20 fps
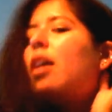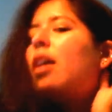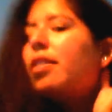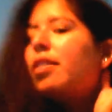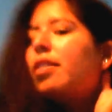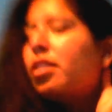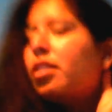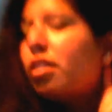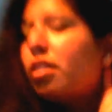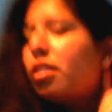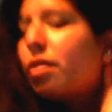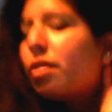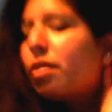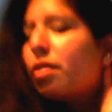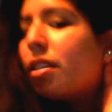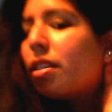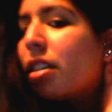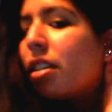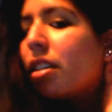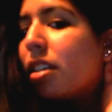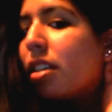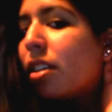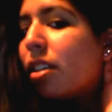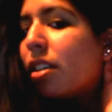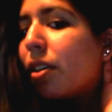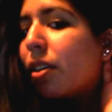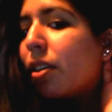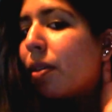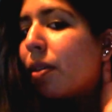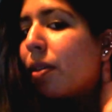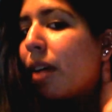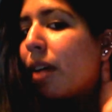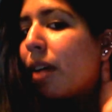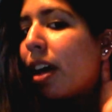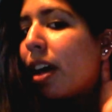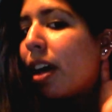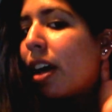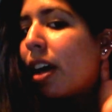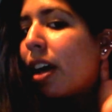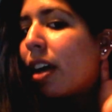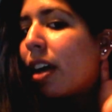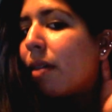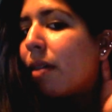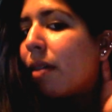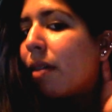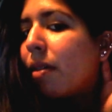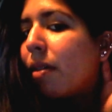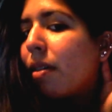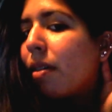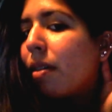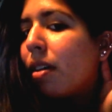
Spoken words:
I recently switched it to a